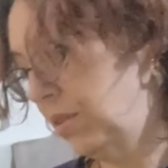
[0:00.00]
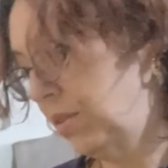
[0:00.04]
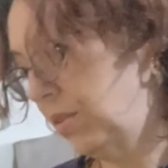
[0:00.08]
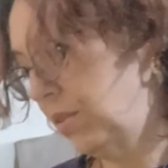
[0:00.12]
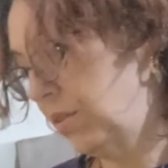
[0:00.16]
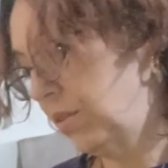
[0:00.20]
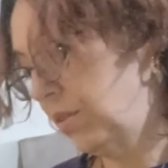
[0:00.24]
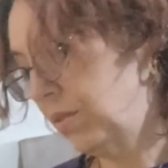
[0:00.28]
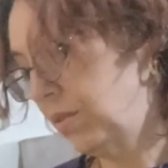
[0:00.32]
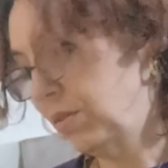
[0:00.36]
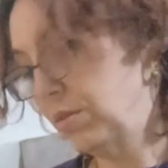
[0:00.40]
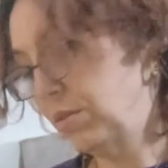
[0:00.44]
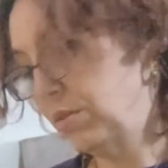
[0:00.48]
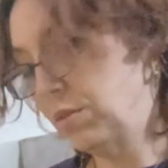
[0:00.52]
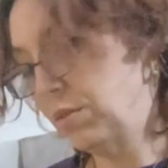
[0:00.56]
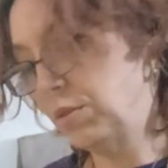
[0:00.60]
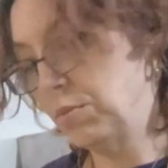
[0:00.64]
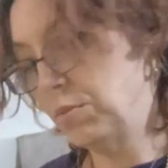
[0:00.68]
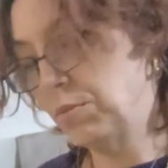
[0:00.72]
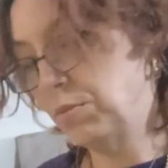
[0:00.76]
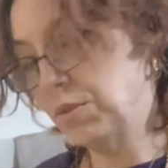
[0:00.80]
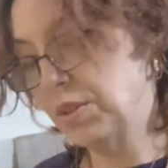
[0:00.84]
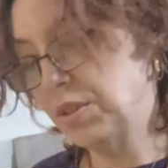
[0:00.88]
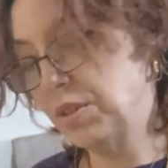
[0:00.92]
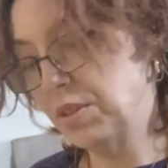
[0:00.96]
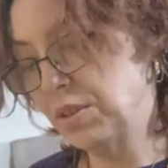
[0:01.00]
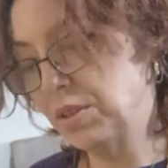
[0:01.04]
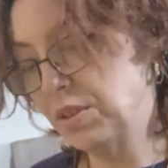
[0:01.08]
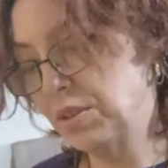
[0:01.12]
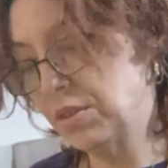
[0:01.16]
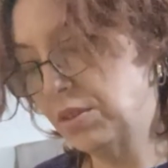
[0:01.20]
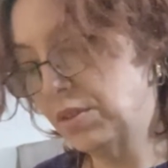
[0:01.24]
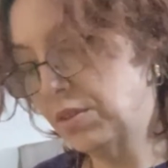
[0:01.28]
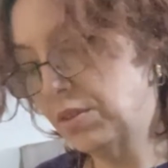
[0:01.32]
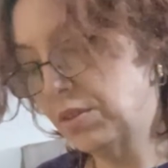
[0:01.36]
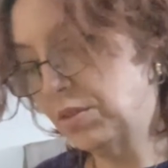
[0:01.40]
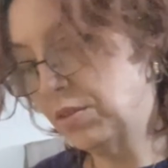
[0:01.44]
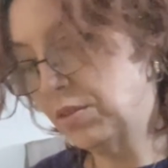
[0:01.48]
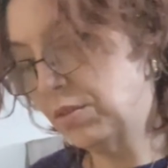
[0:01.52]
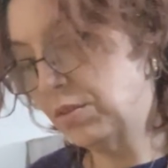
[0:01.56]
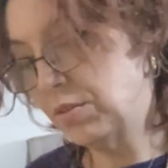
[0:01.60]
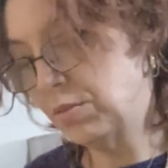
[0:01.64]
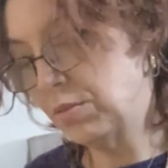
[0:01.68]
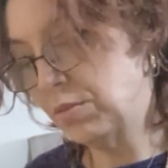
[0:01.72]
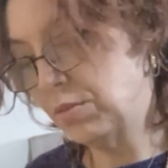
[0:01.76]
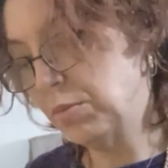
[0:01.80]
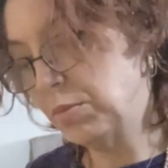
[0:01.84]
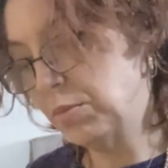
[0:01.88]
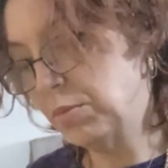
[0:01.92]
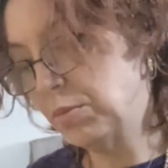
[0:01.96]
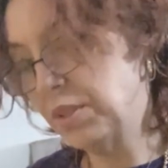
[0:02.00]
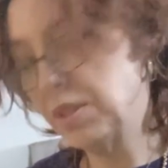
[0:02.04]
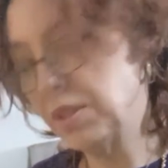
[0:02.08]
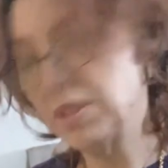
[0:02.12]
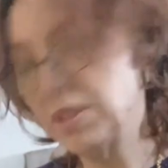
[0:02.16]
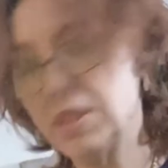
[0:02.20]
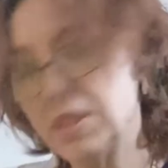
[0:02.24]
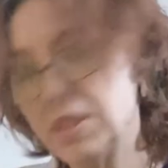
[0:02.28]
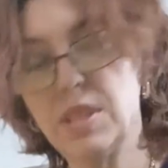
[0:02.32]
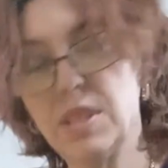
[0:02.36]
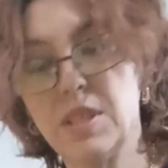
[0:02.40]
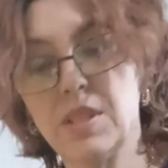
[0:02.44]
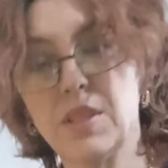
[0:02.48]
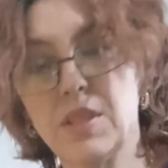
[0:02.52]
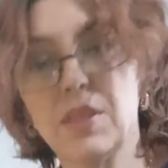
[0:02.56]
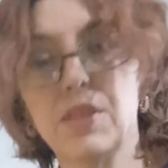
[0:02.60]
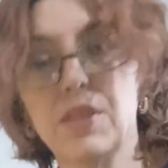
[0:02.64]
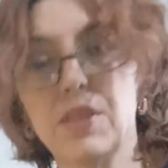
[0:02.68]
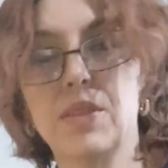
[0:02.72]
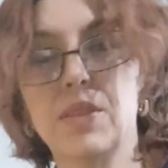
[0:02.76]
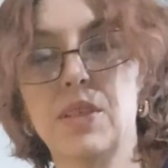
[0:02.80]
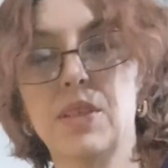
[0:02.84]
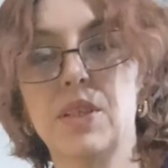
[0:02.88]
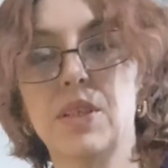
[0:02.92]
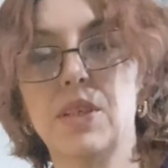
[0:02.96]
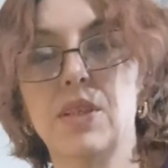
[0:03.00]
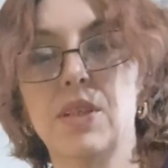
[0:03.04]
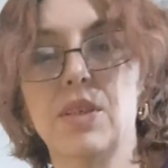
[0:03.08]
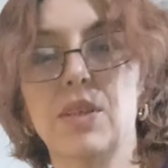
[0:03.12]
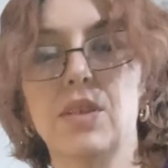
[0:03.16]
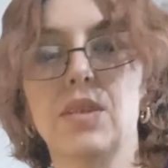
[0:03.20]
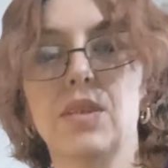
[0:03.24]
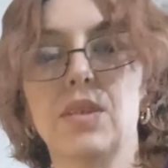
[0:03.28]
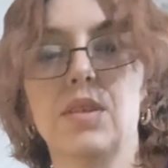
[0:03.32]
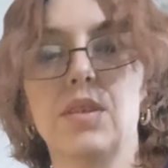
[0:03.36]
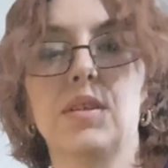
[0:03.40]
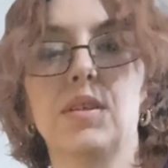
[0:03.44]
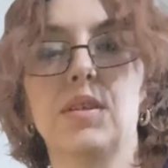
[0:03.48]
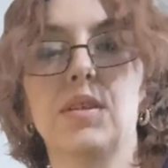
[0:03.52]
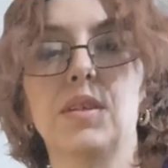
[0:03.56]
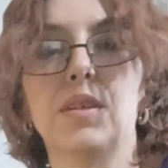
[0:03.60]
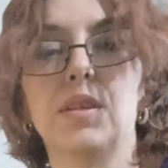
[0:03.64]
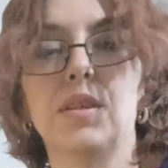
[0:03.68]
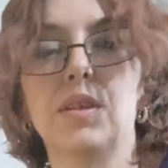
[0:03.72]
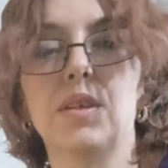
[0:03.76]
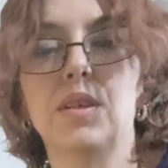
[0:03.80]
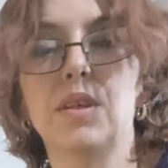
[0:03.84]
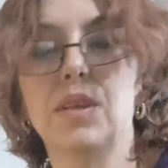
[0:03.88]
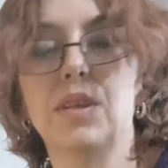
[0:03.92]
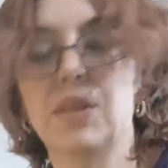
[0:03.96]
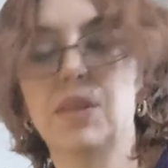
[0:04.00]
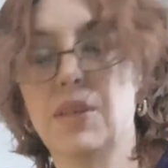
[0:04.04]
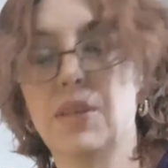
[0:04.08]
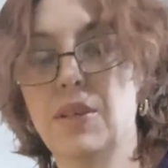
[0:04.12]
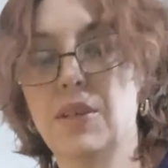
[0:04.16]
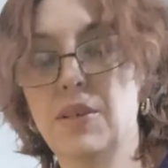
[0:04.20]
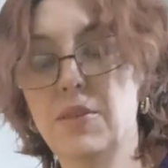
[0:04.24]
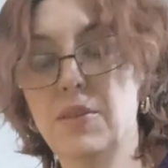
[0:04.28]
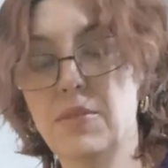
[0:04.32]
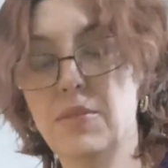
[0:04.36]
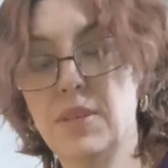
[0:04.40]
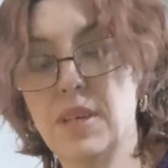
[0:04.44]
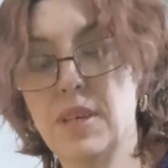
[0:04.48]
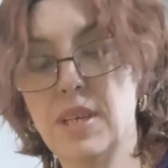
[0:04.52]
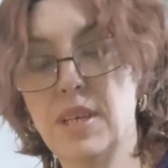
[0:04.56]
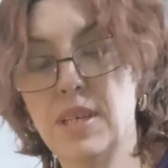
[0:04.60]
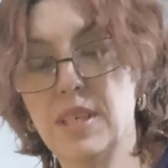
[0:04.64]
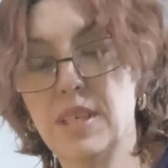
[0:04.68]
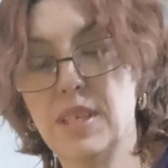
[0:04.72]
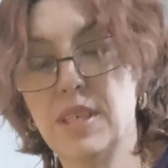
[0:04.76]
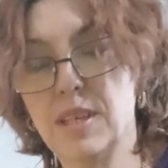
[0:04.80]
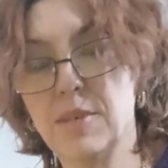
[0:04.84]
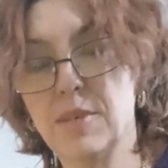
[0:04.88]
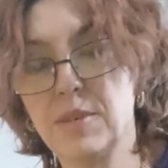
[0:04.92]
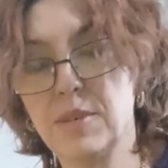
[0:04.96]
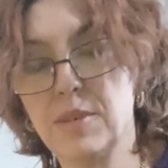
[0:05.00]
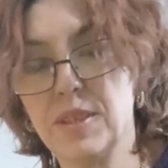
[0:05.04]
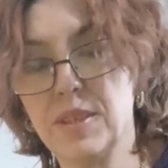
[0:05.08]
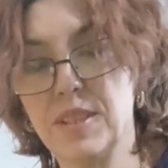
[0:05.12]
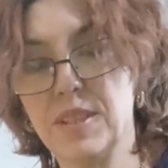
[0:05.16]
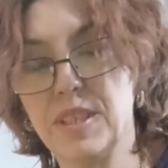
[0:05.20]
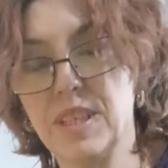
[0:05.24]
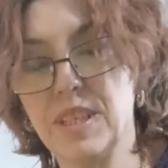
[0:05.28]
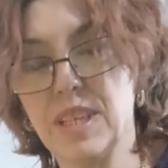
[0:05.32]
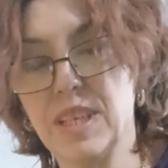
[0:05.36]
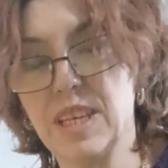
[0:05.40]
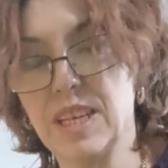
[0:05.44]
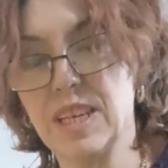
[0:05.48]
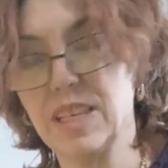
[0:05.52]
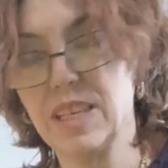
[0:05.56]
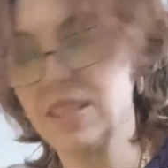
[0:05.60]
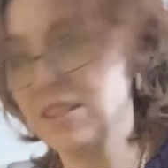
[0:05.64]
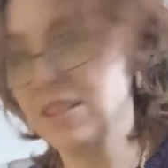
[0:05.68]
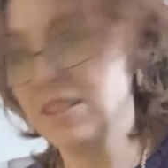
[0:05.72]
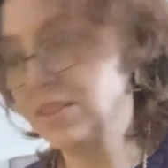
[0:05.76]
There we go. We want to take this here. Oh, hi, how are you guys?